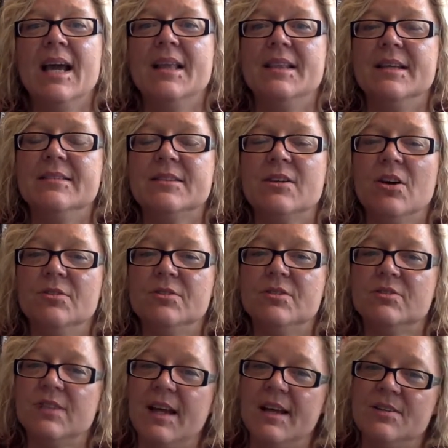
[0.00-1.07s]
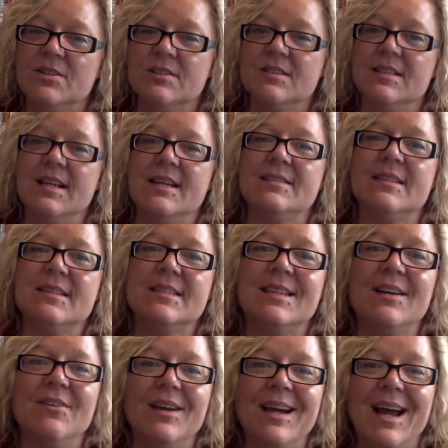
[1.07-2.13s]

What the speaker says: This consultation is necessary